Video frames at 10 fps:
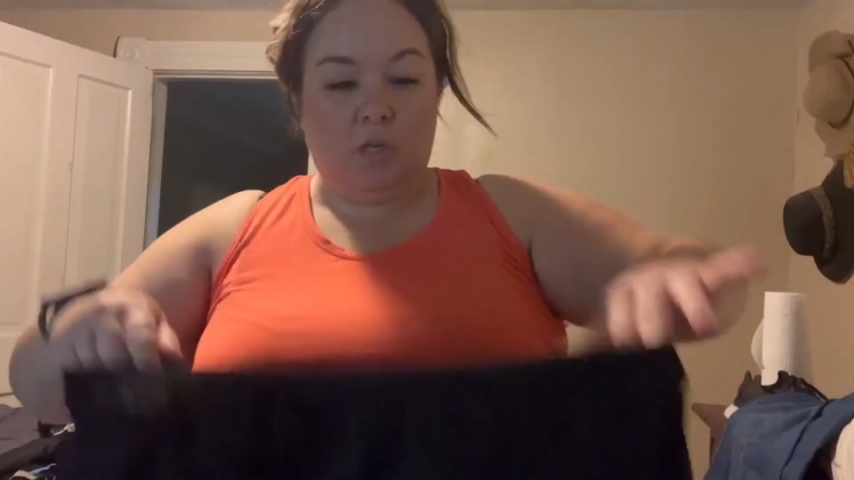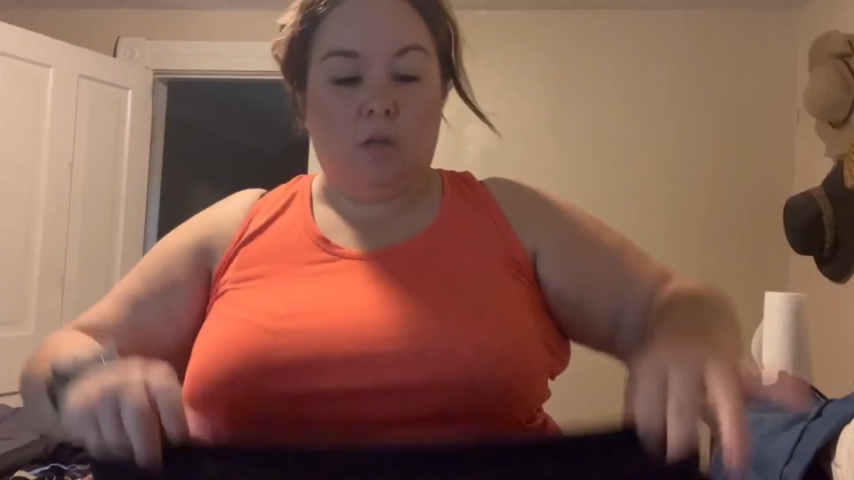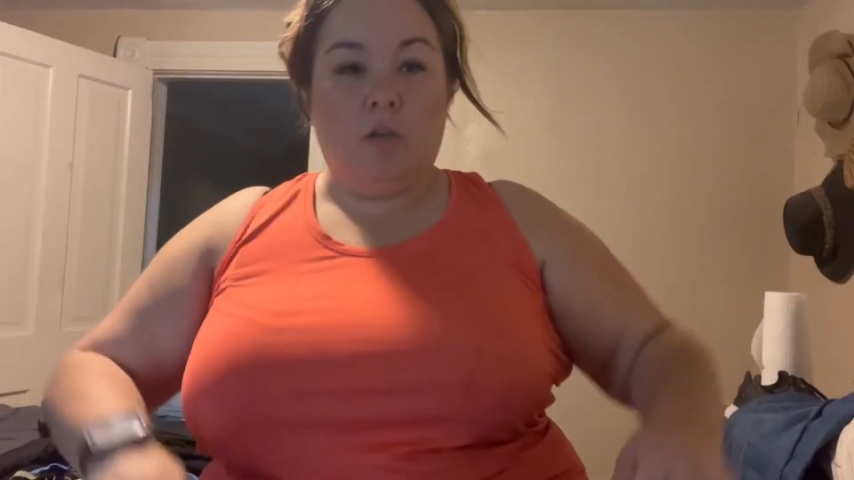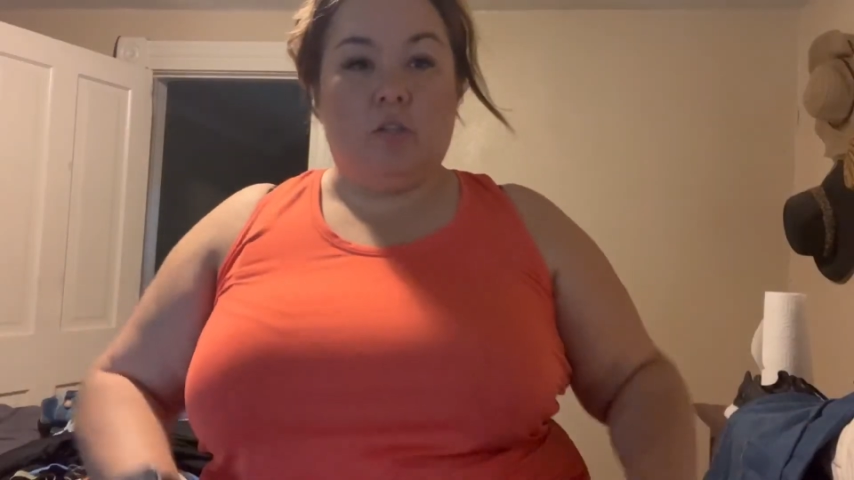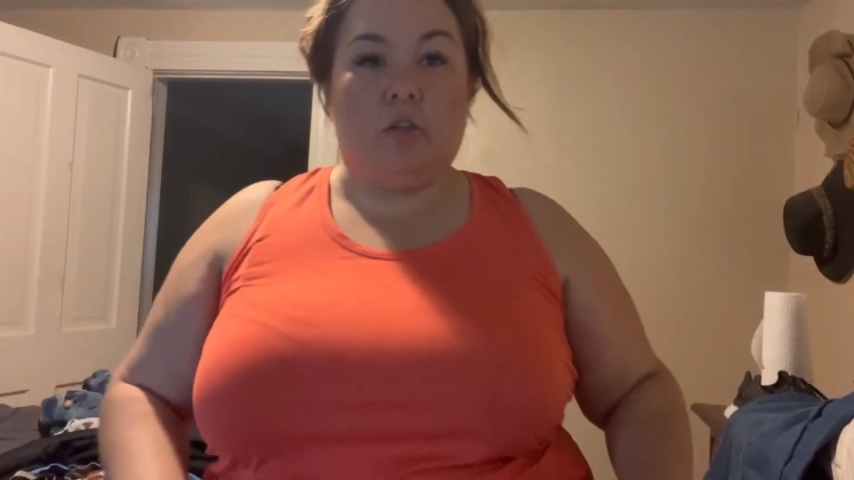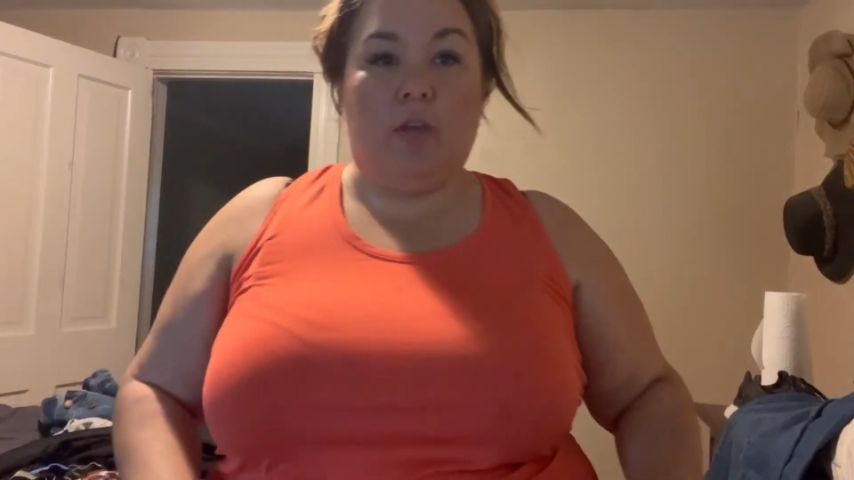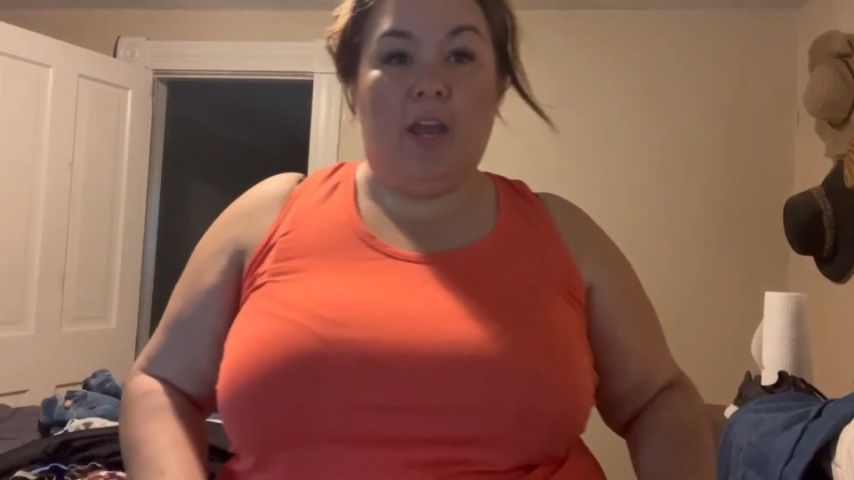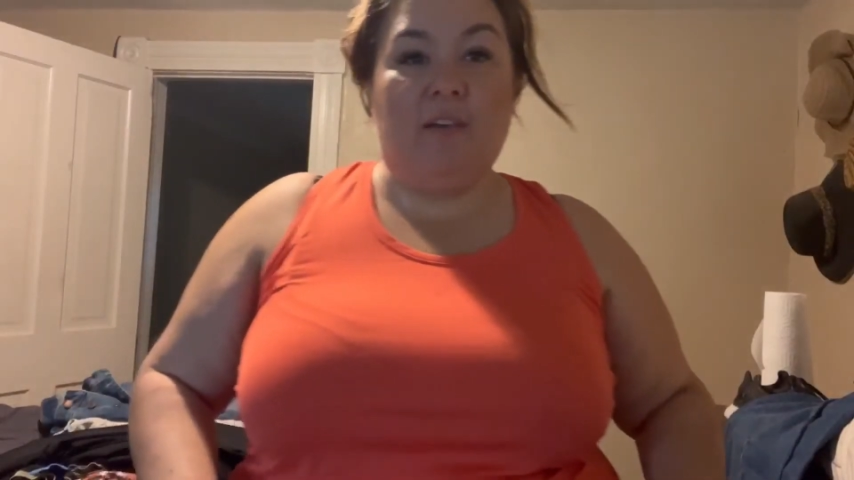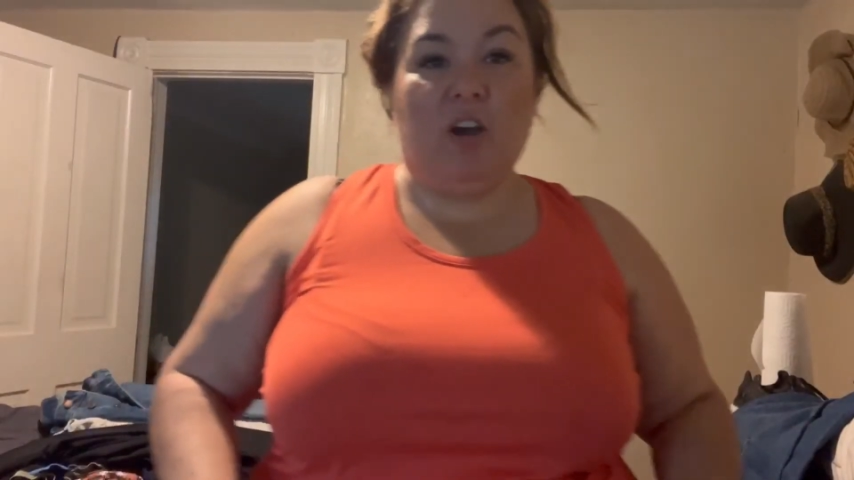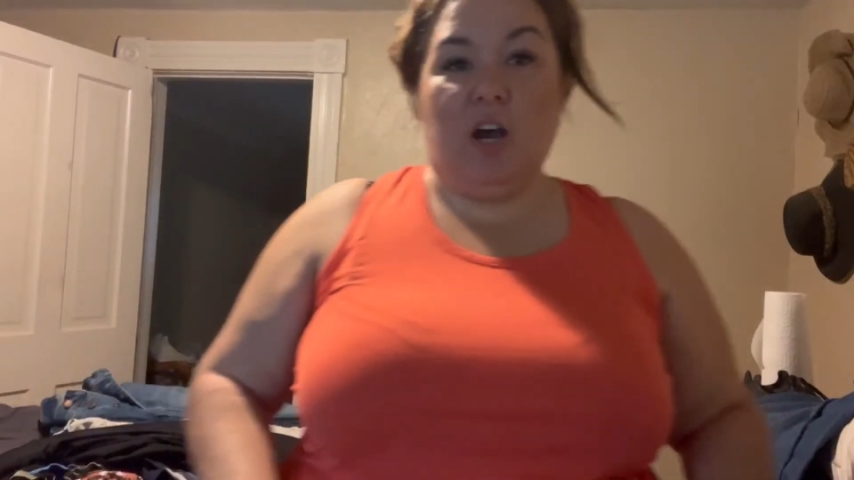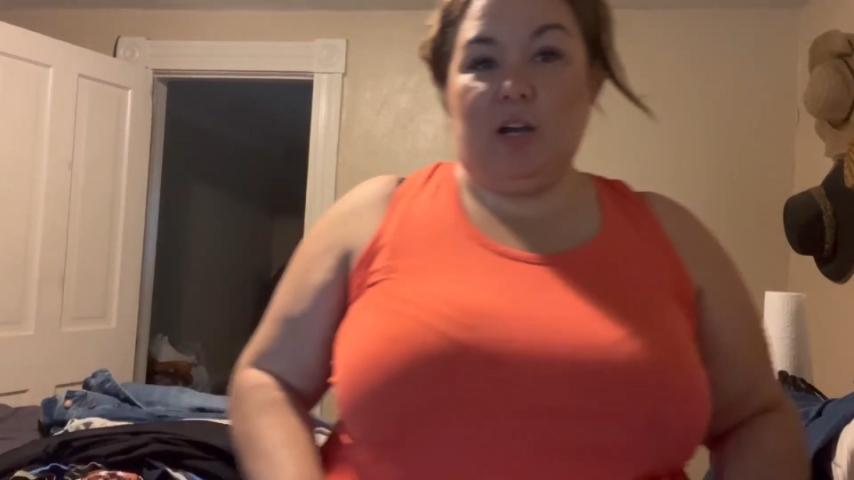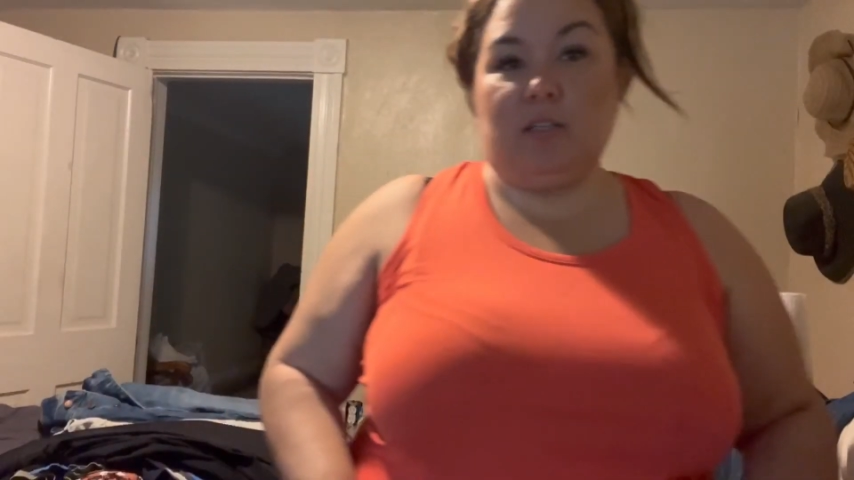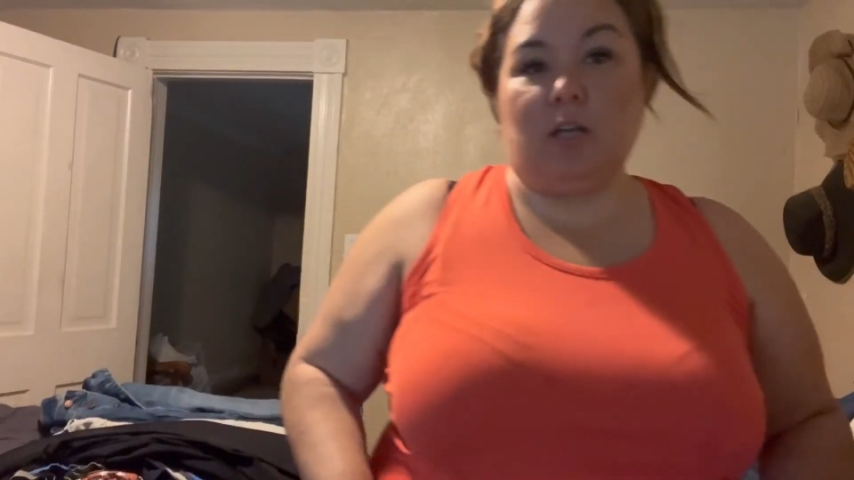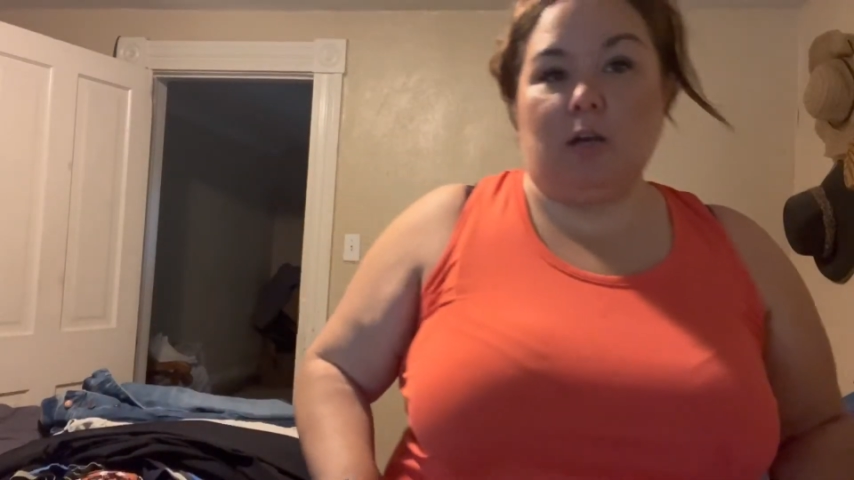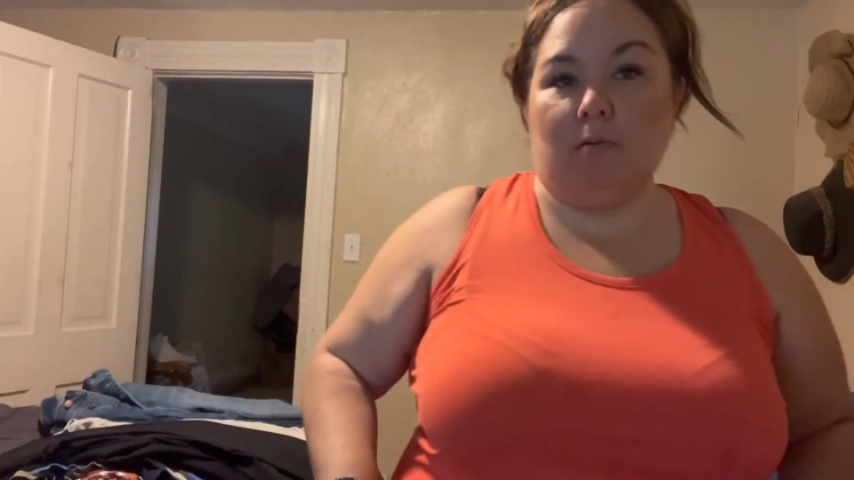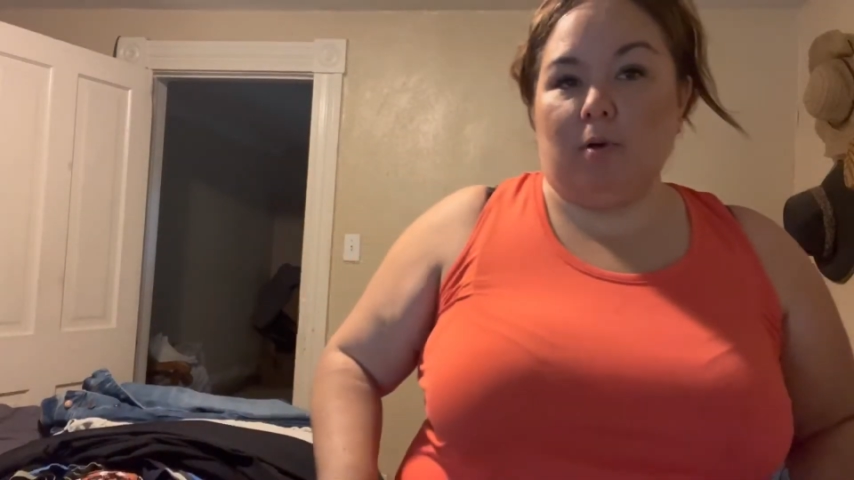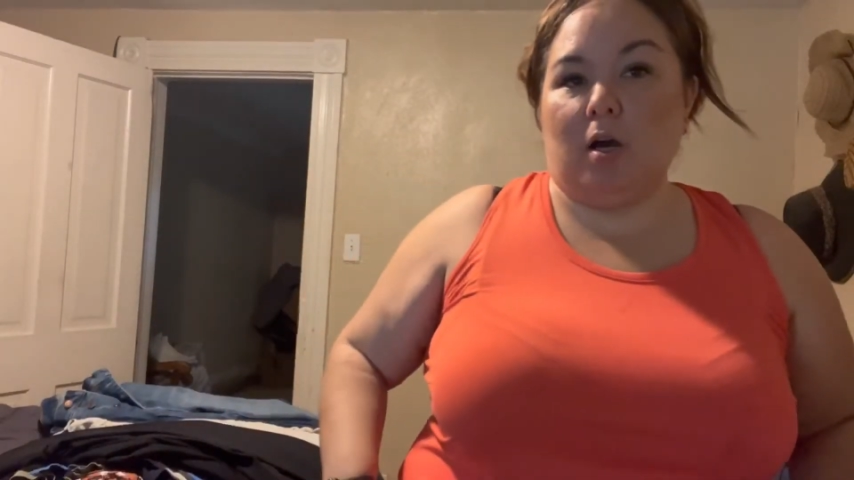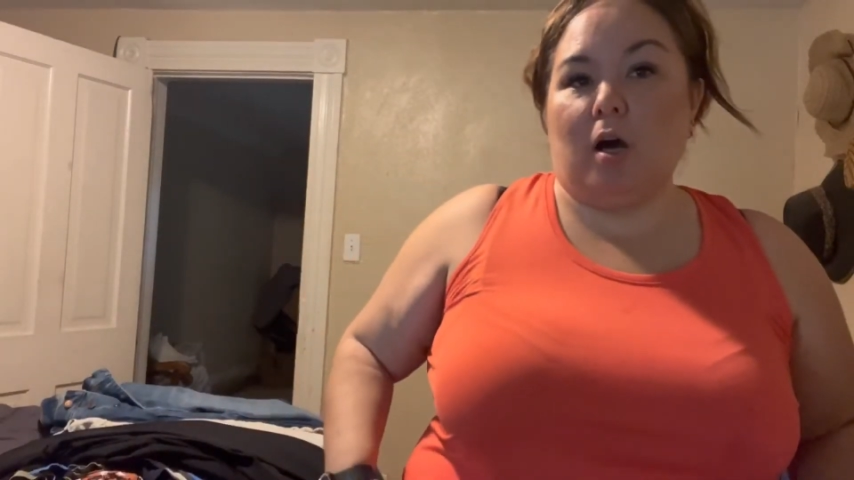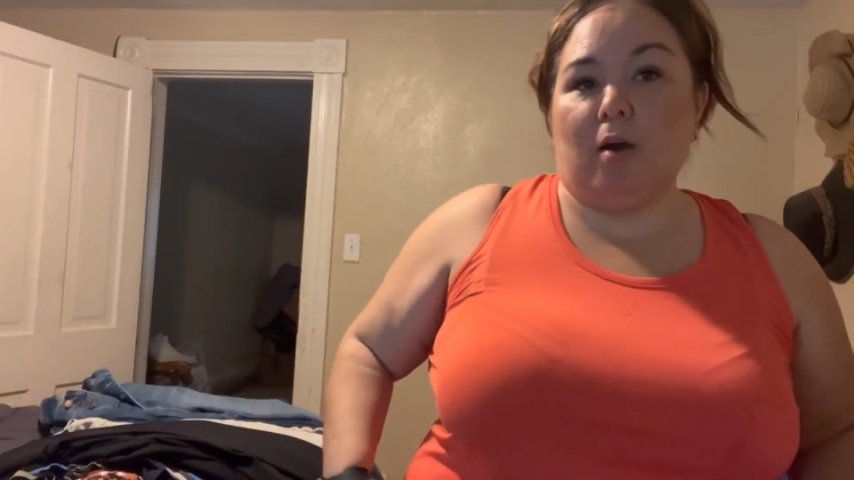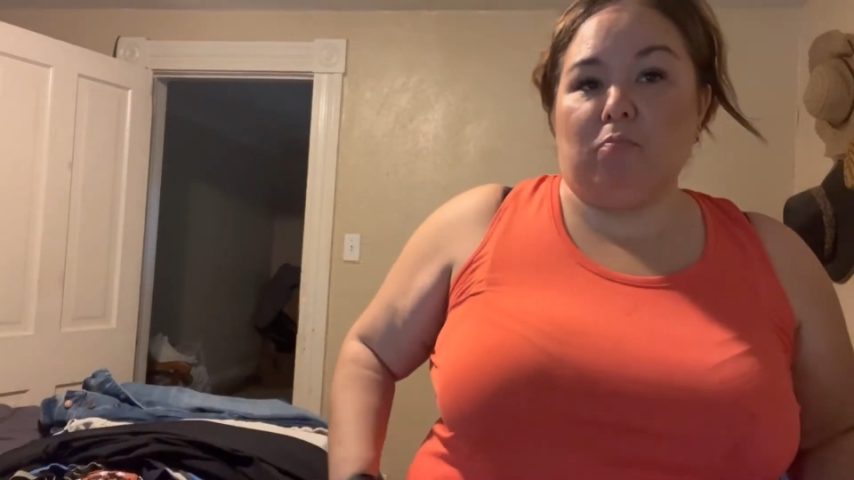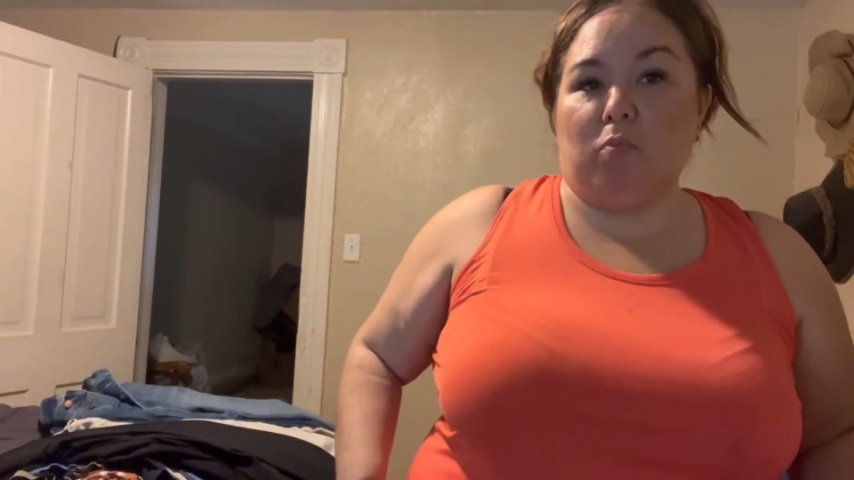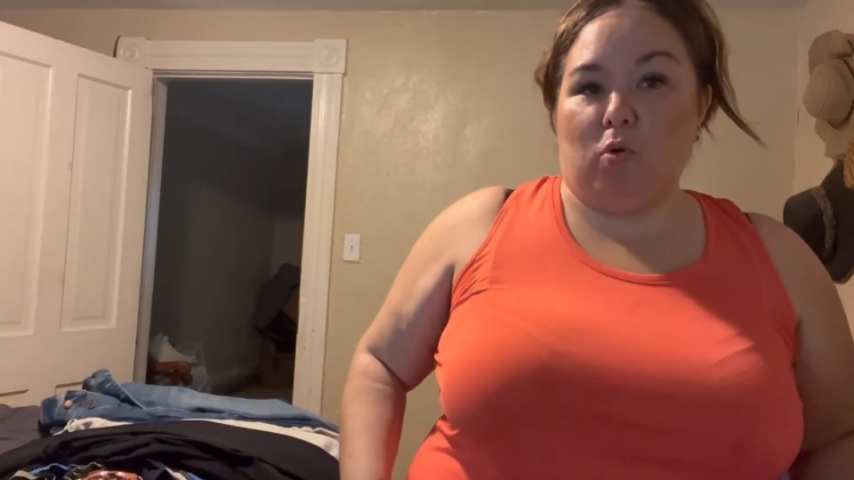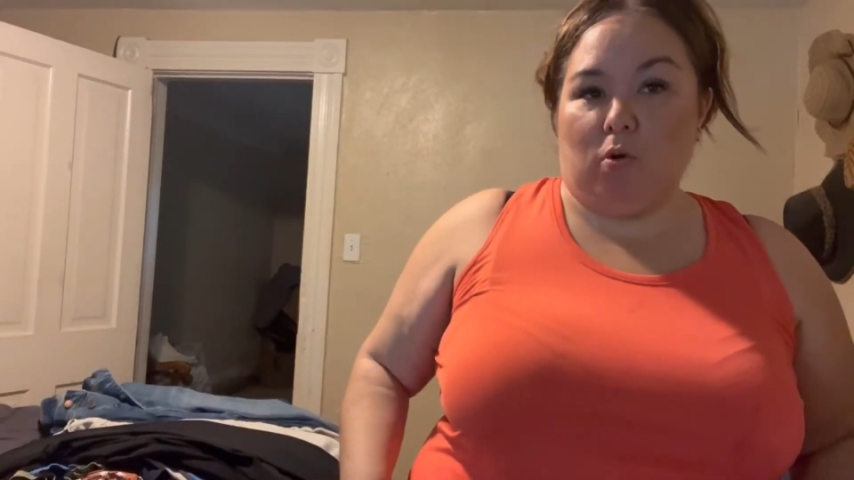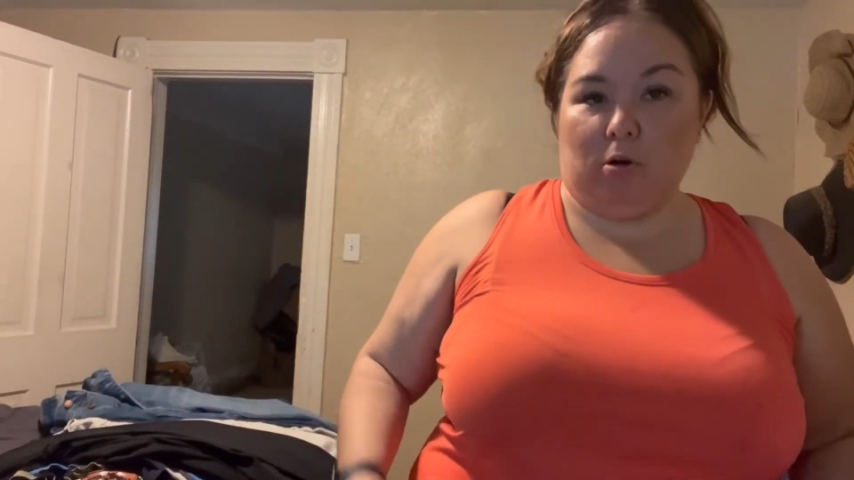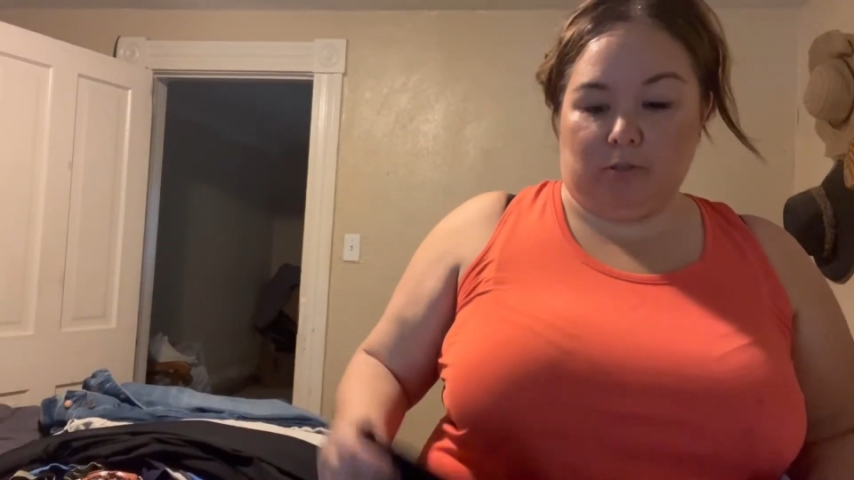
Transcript: So they have a hot tub on board.